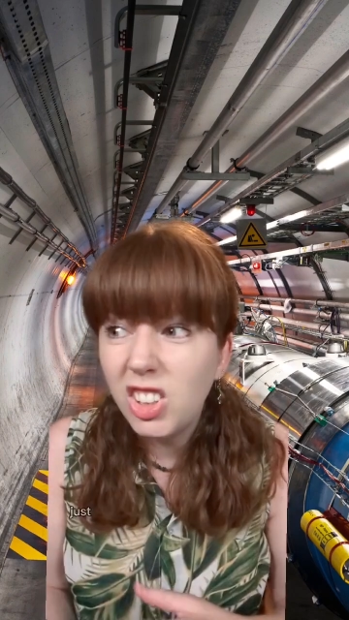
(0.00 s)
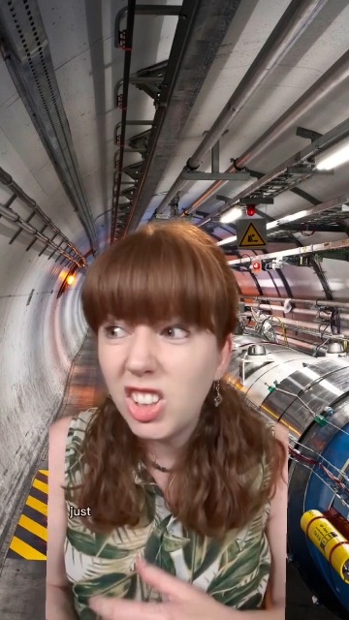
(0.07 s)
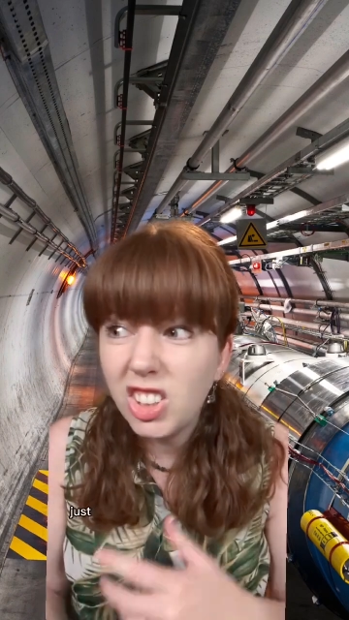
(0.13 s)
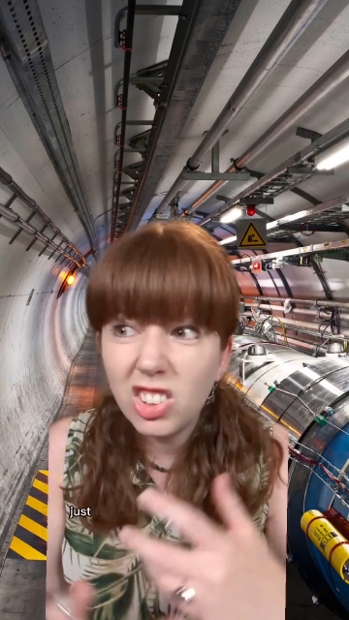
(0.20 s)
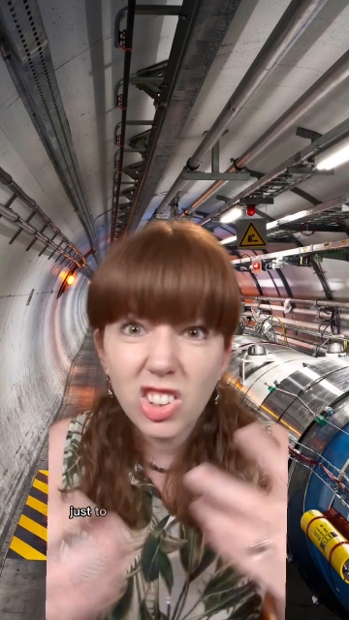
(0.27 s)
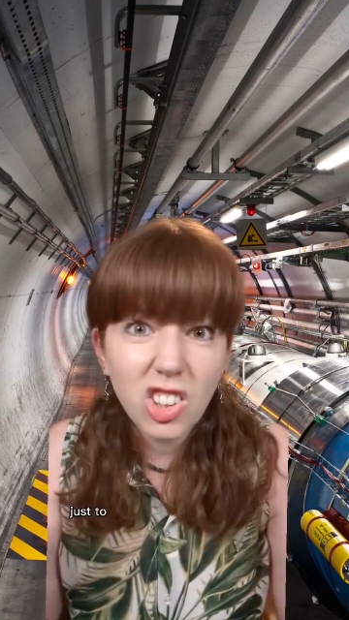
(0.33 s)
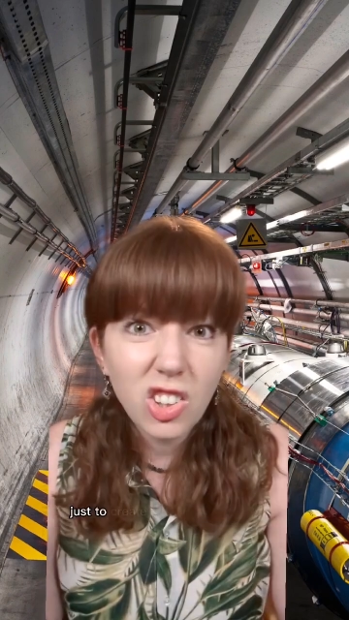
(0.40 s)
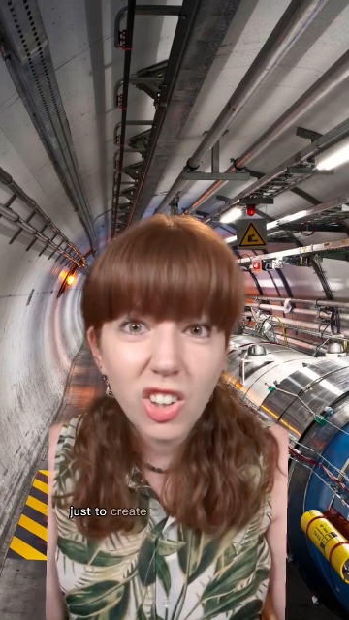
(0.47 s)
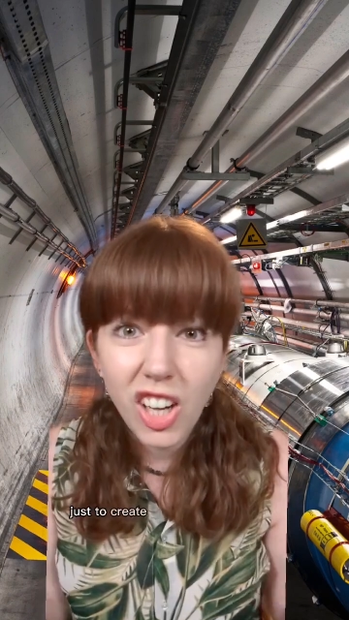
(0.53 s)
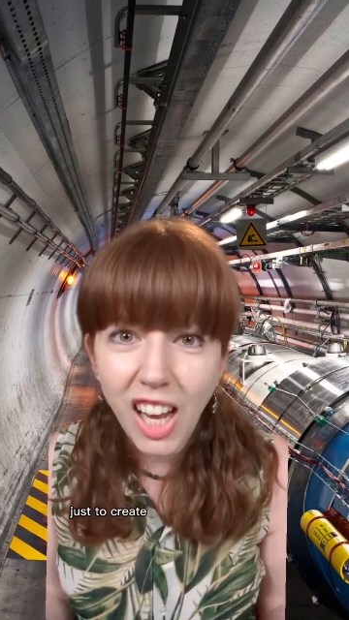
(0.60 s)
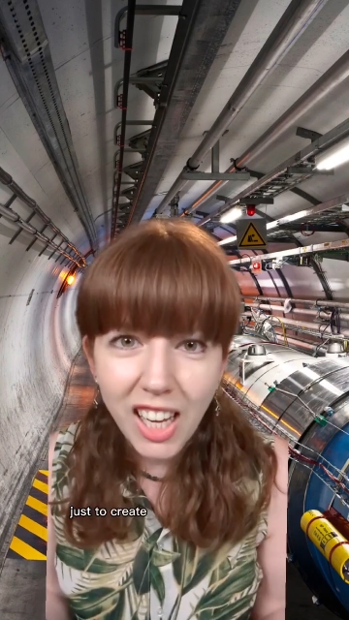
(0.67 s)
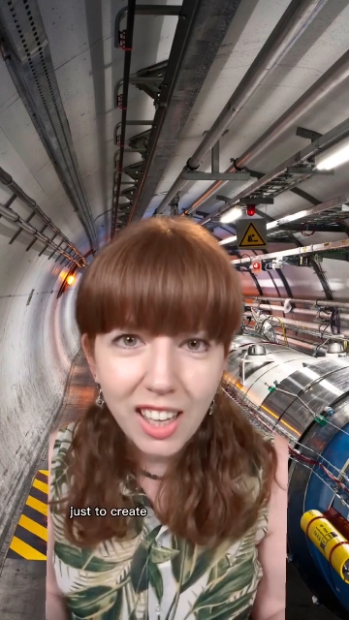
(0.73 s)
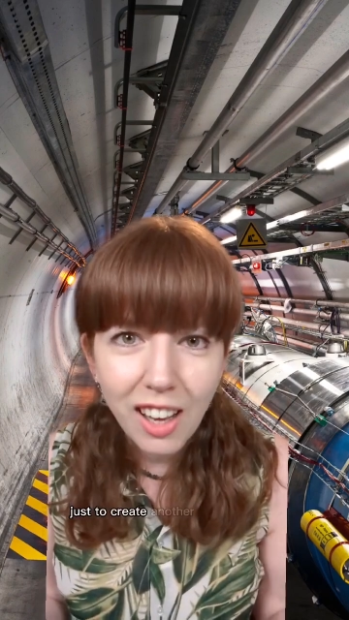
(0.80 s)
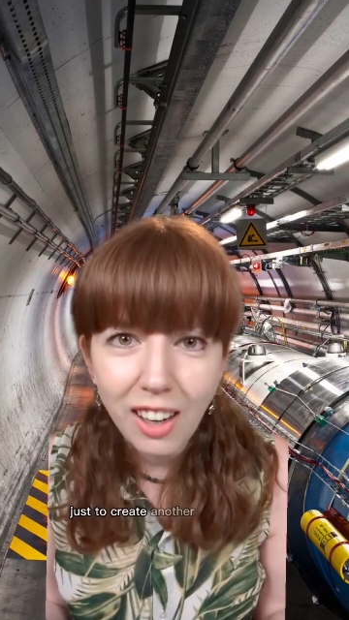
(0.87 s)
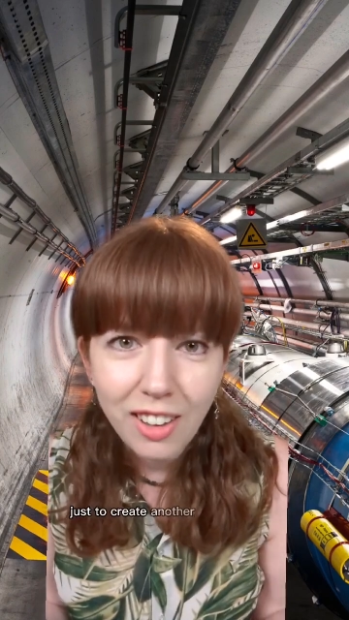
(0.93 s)
just to
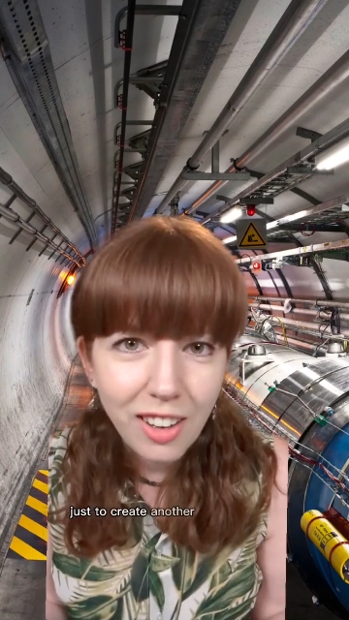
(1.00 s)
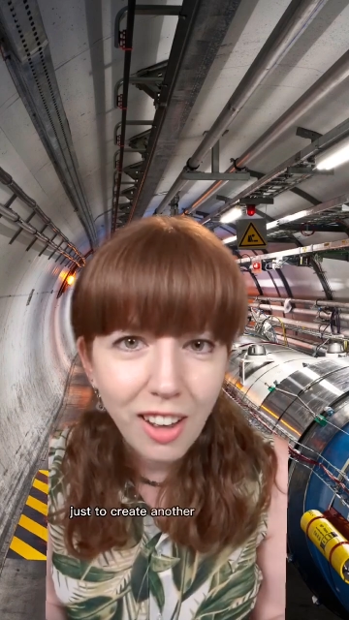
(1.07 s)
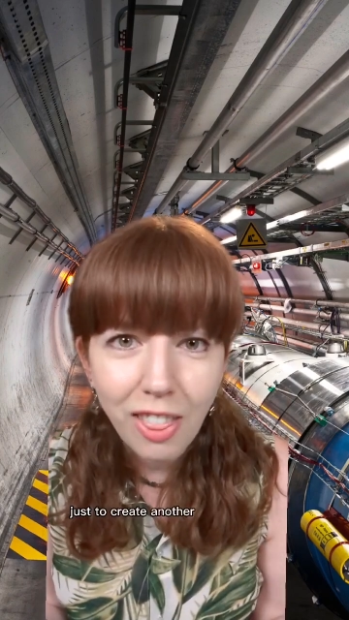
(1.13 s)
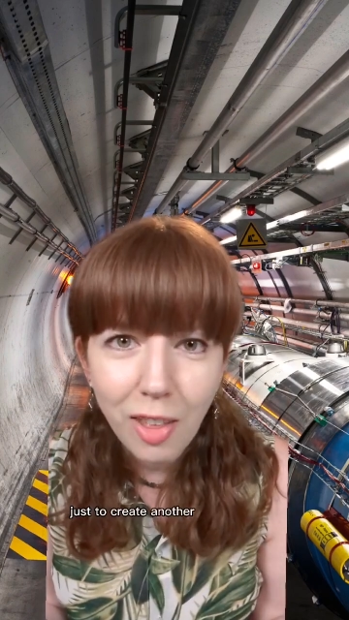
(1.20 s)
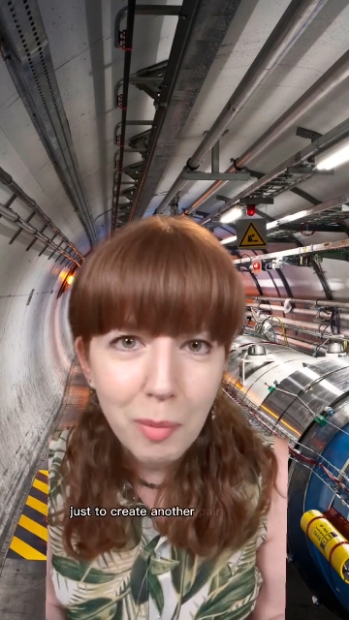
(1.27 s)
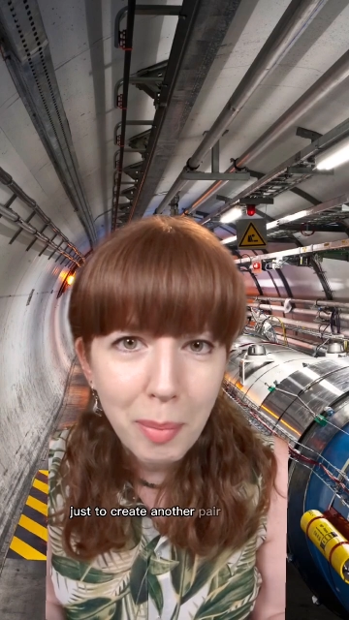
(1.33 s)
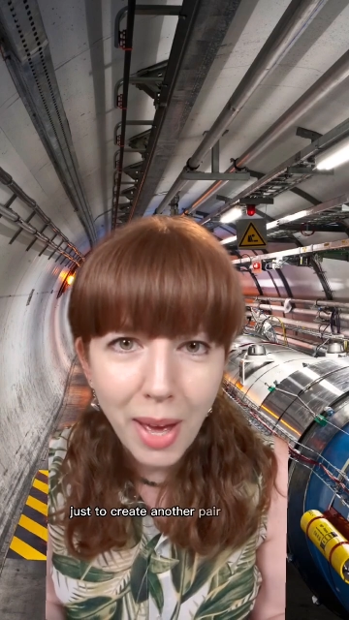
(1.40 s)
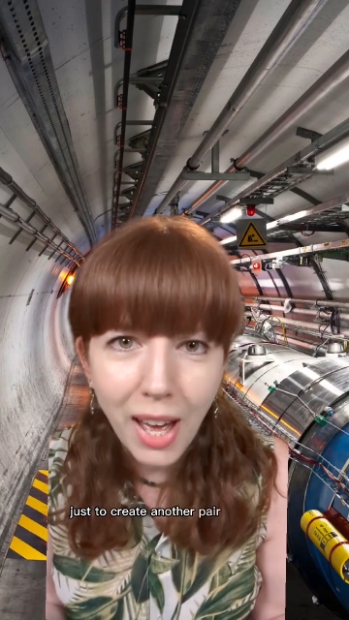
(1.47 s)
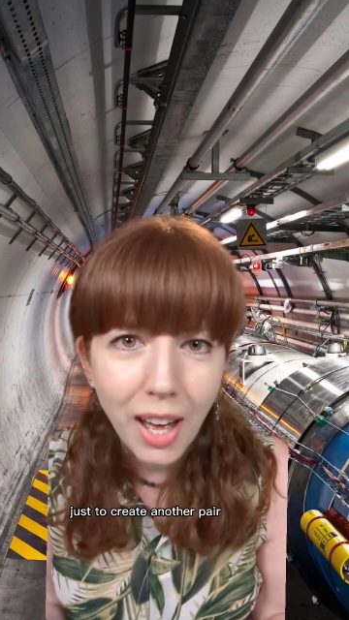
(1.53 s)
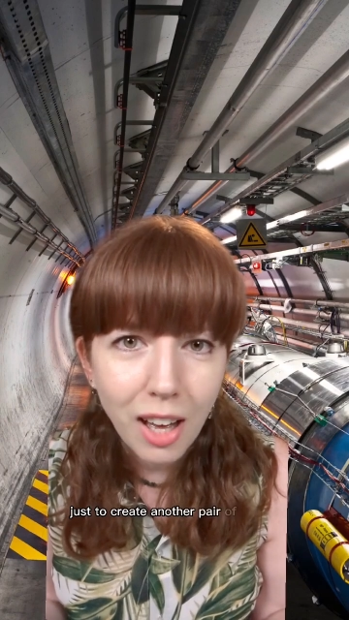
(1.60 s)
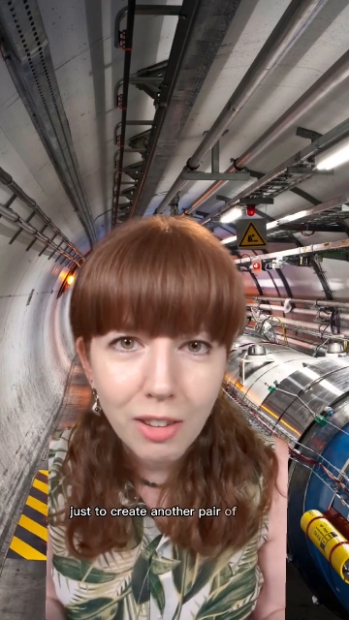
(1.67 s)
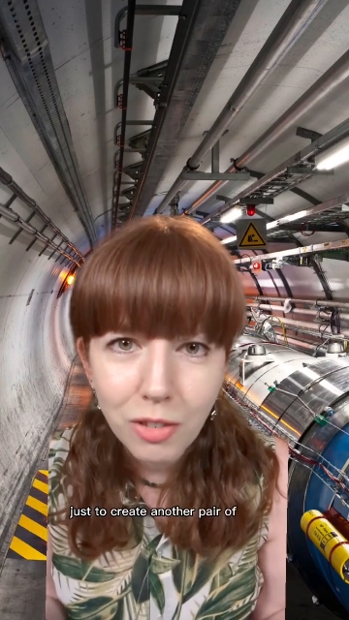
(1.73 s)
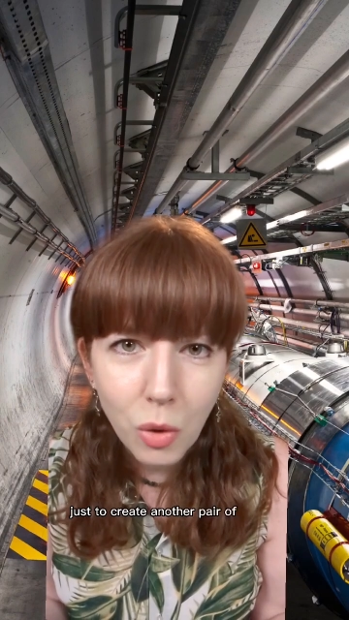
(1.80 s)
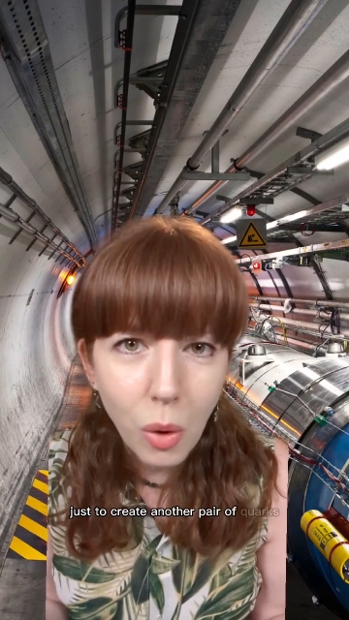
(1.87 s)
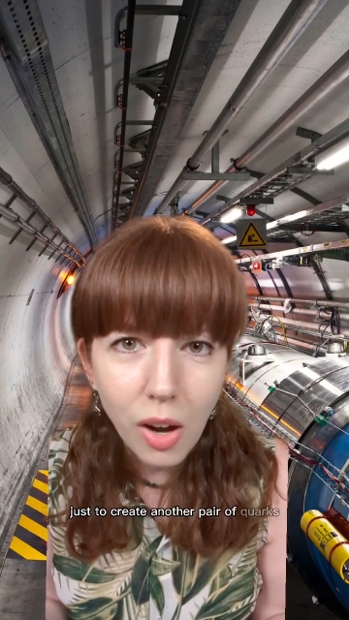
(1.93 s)
create another pair
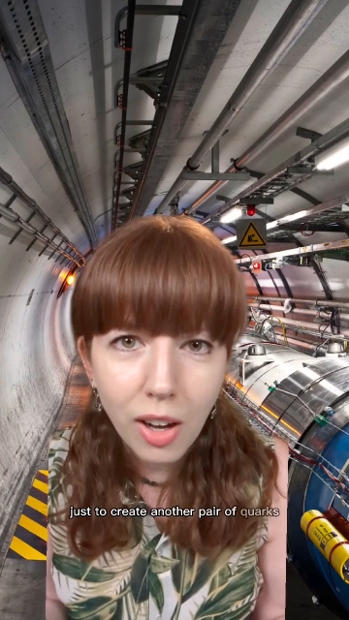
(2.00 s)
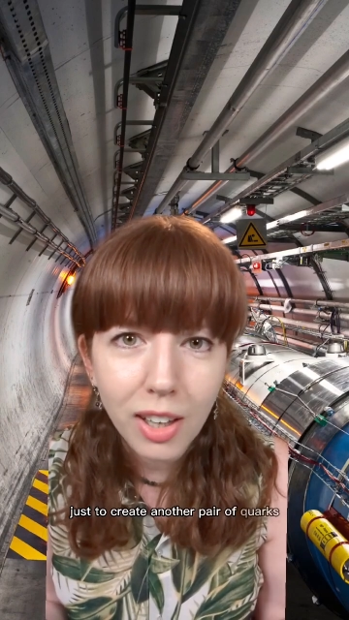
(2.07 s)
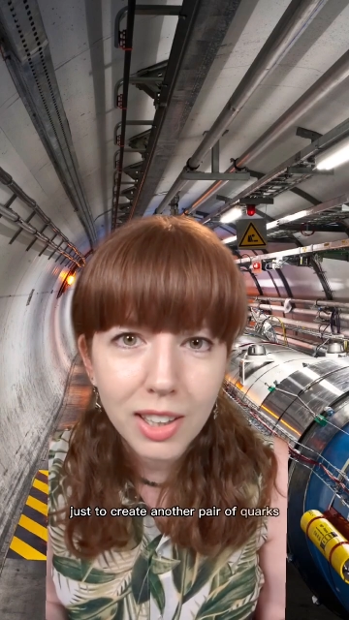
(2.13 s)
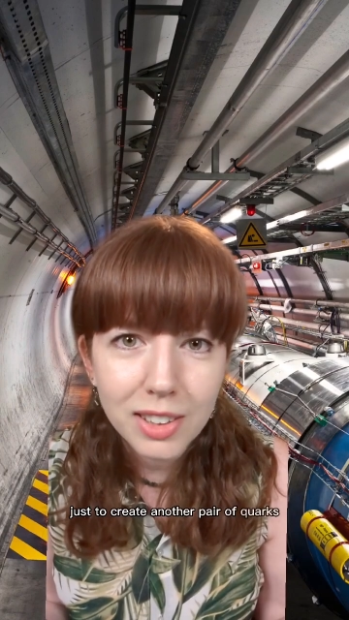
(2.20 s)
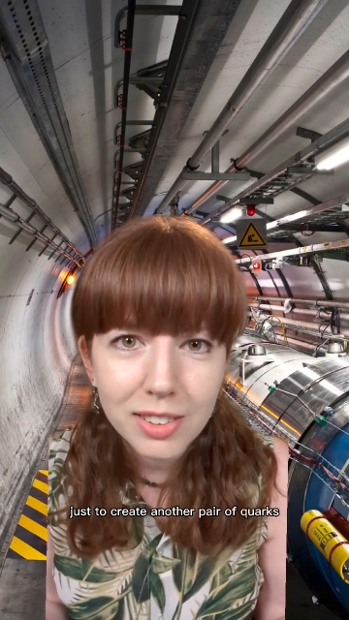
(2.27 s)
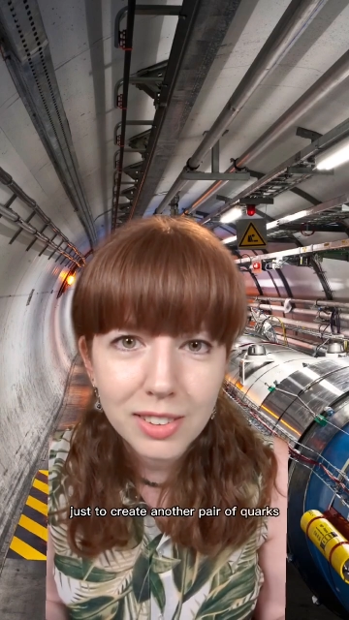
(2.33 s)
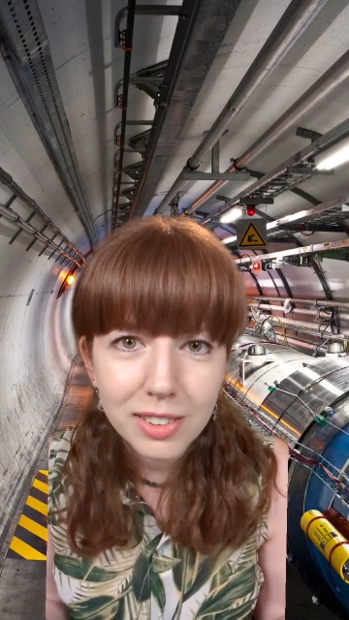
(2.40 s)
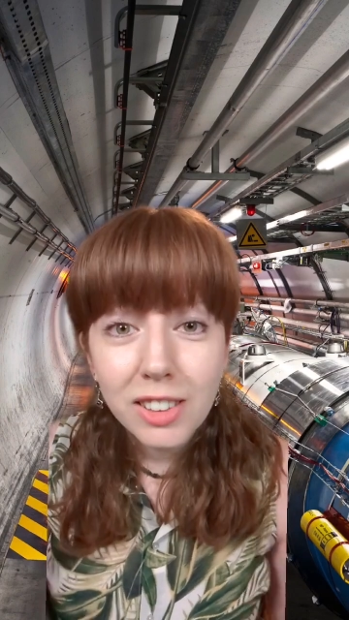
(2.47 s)
of quarks.